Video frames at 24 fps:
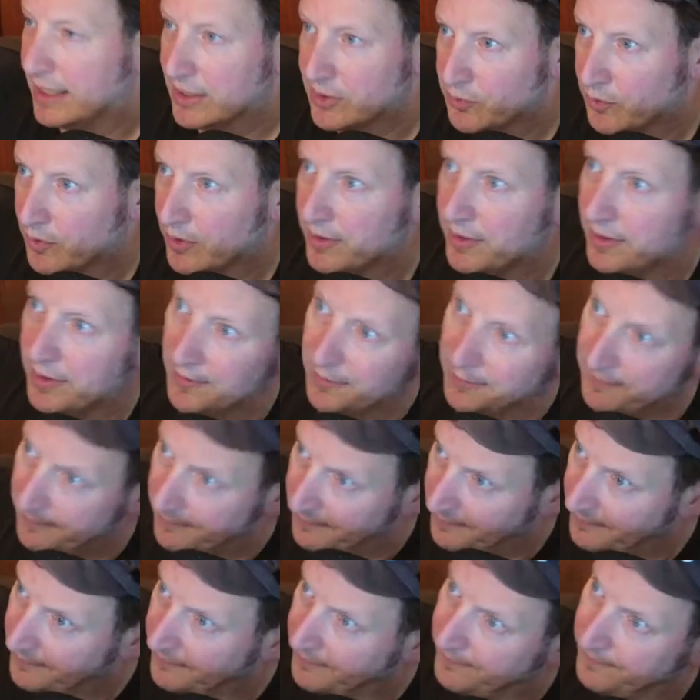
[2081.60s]
where the
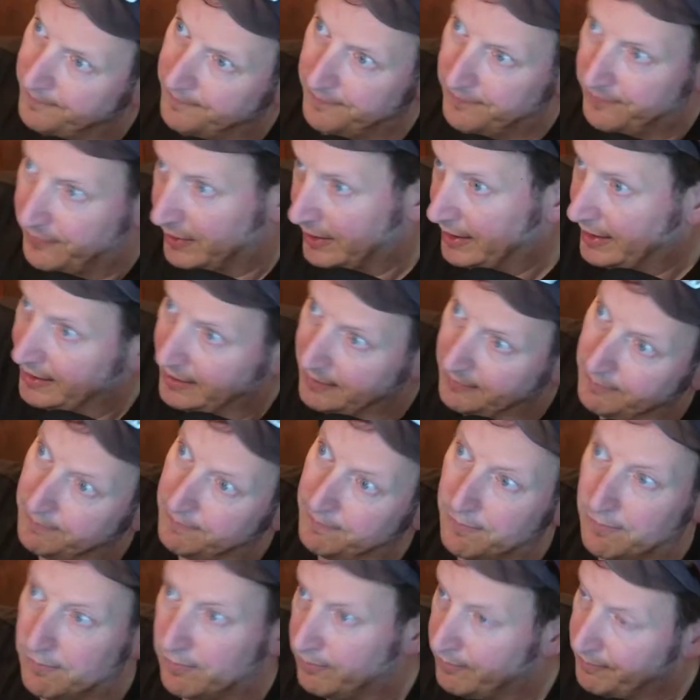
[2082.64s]
freaking
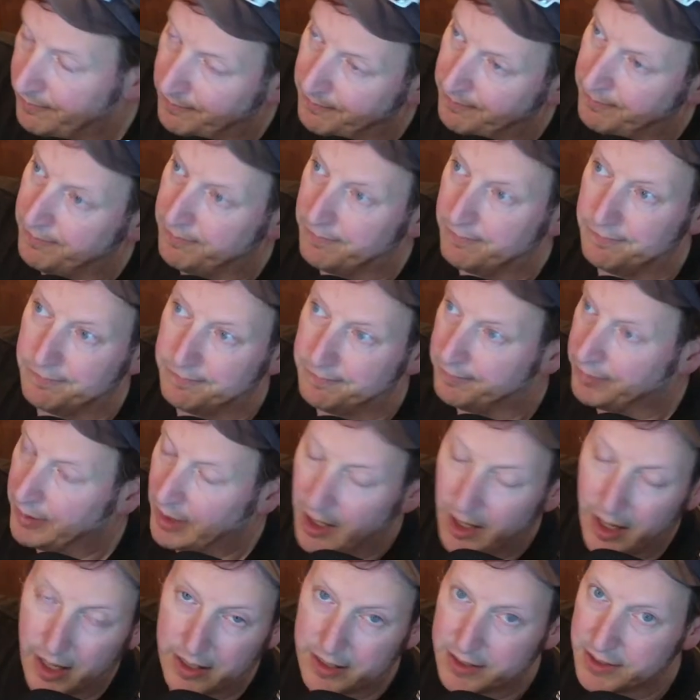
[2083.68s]

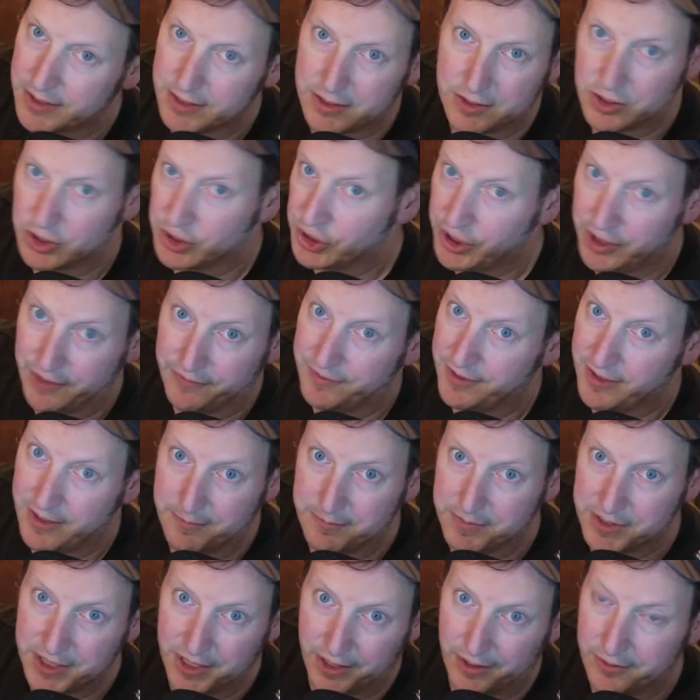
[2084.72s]
blocks shift
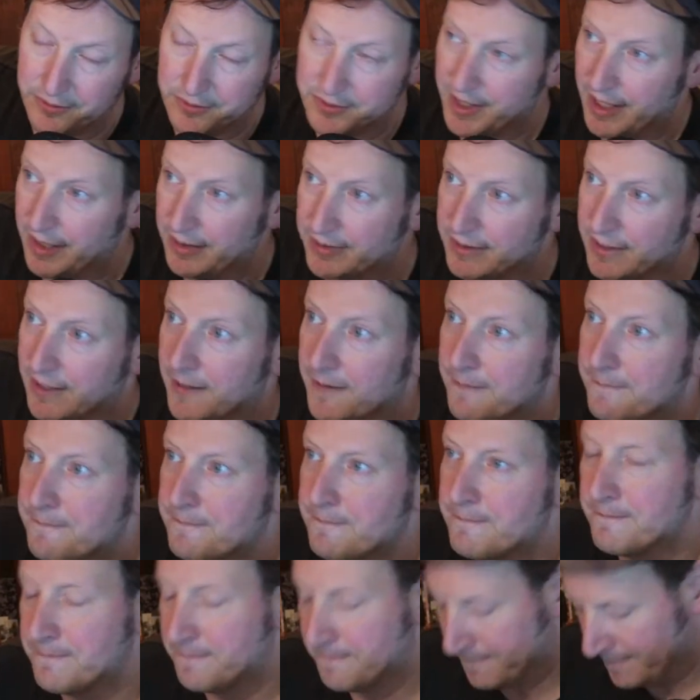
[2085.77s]
themselves out there.
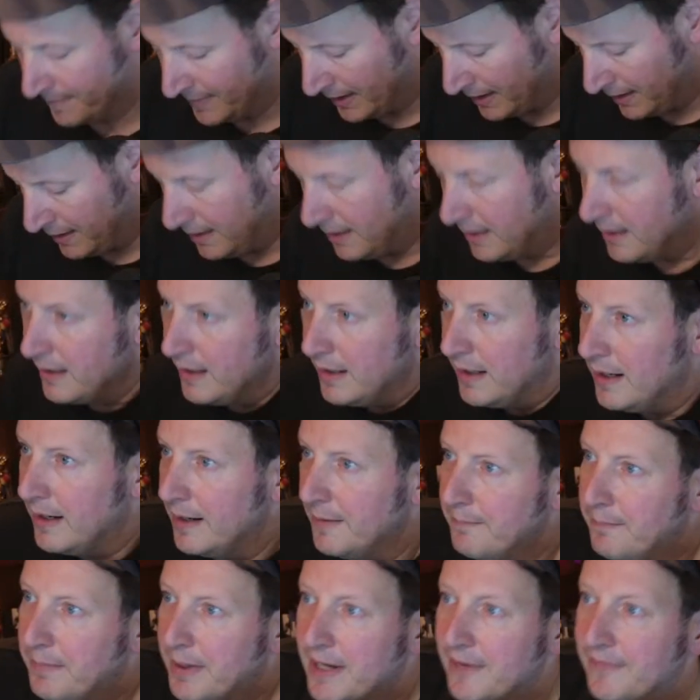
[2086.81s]

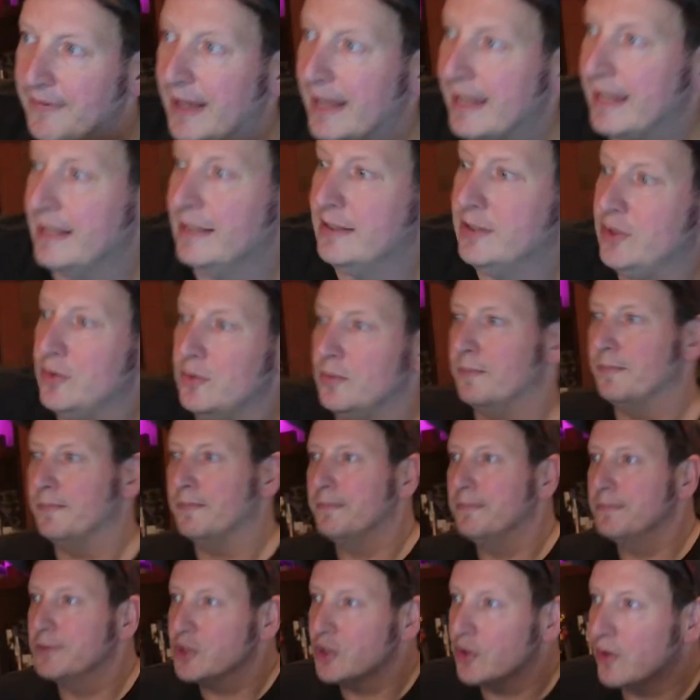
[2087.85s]
But if I can do
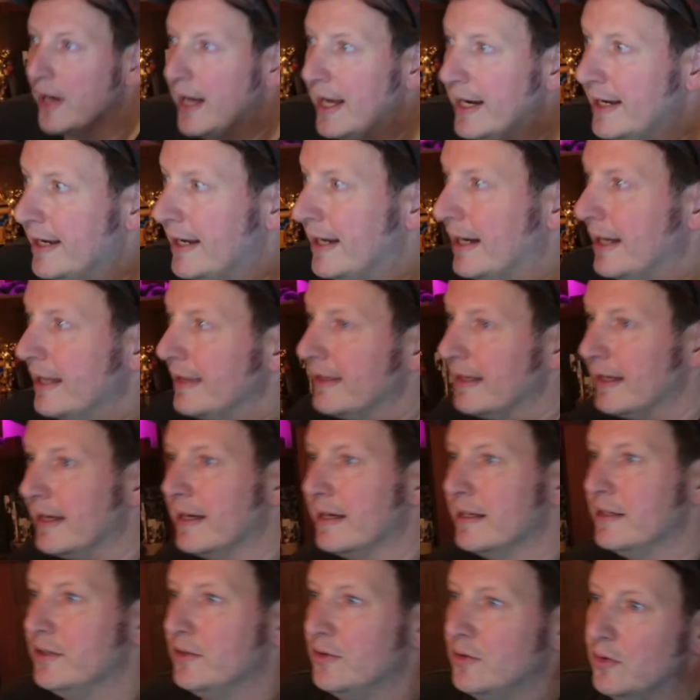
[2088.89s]
tracking, I think it
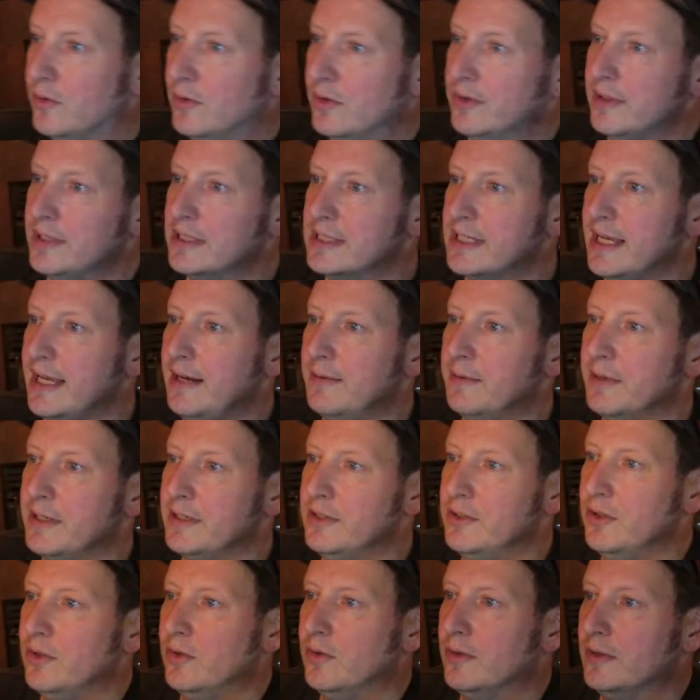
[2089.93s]
can do, this camera can
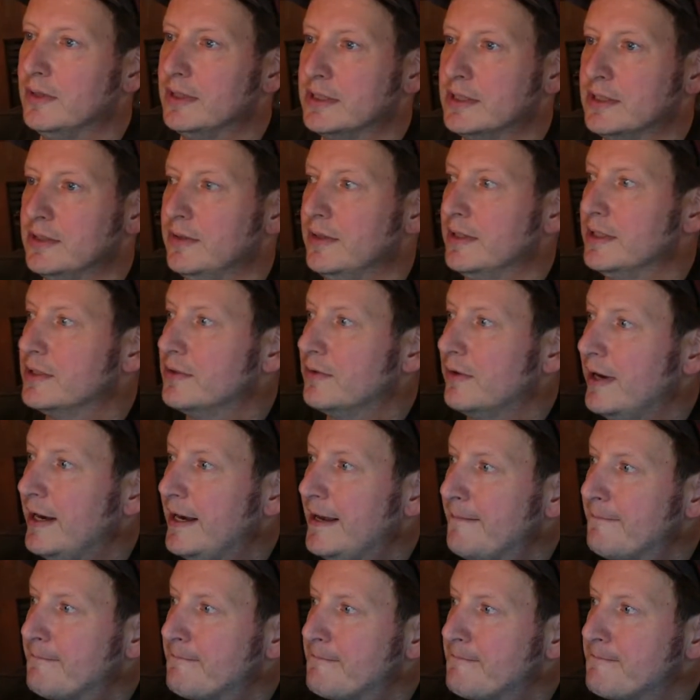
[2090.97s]
do, let's do this,
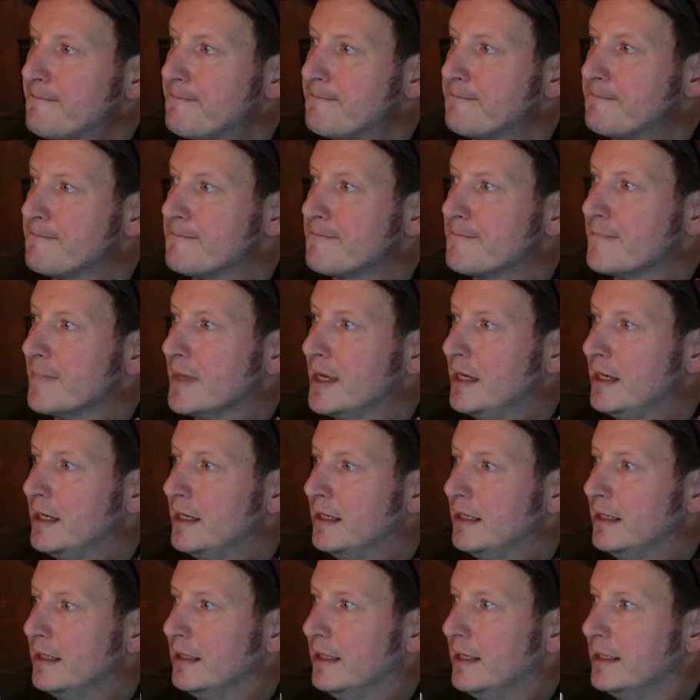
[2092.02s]
ready?
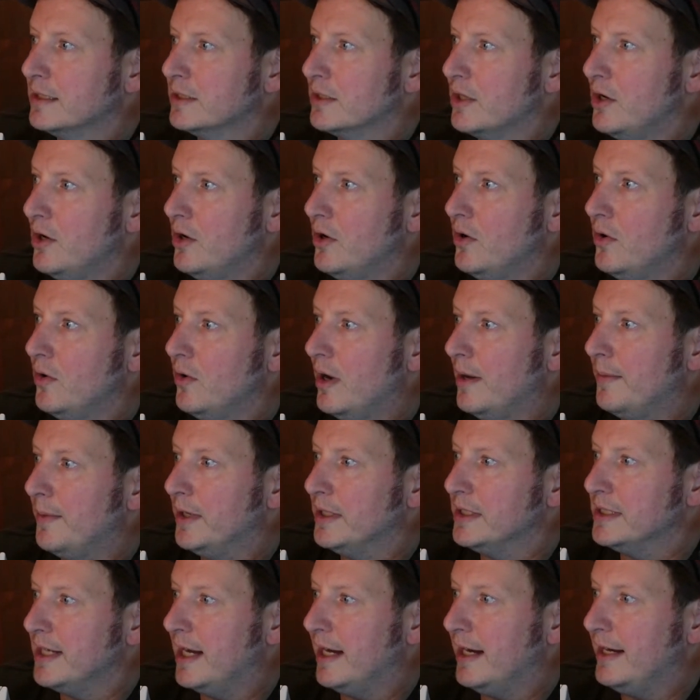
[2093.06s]
Let's go, I'm
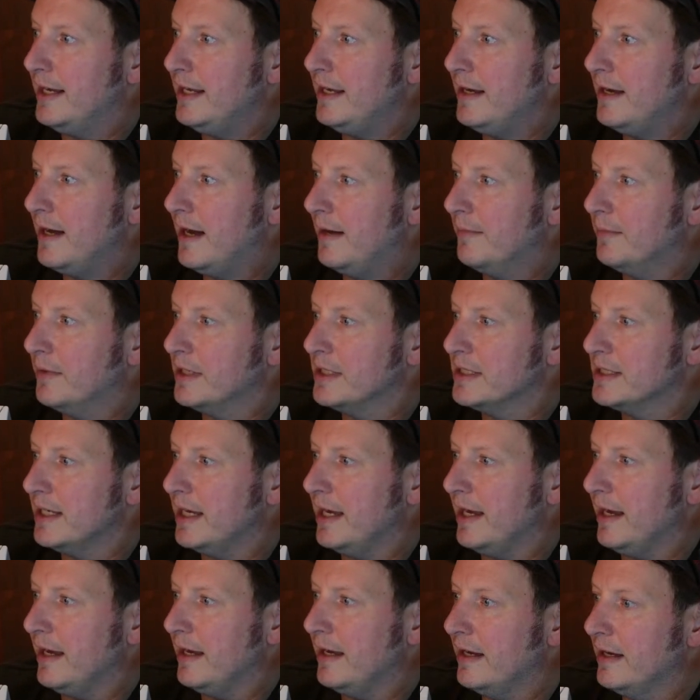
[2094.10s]
on tiny. I'm going to
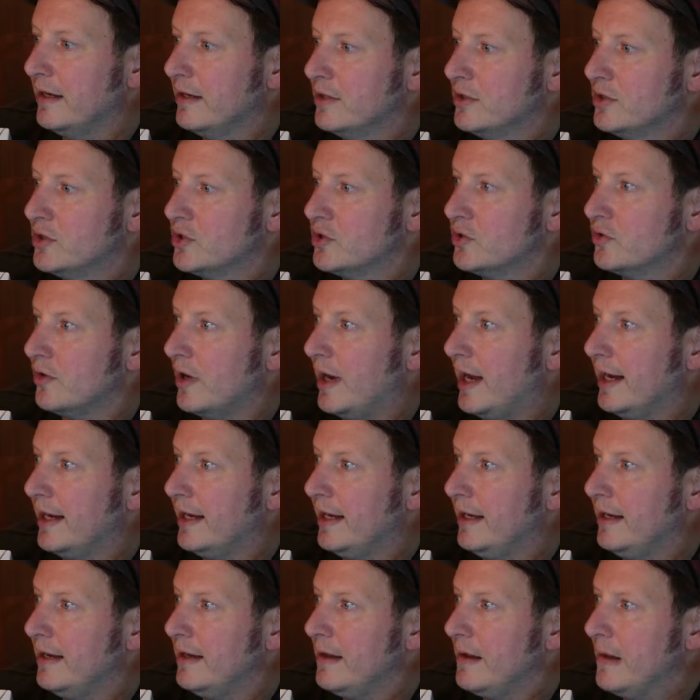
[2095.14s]
say
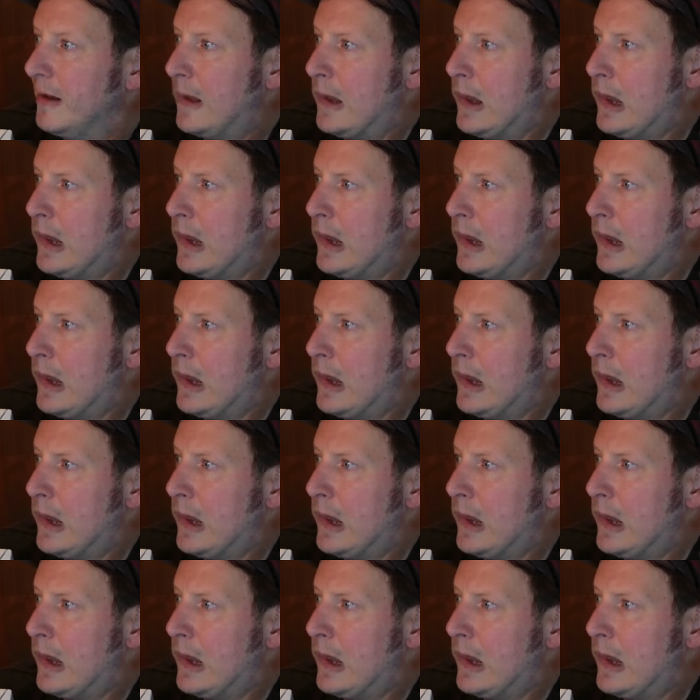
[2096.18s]
tracking.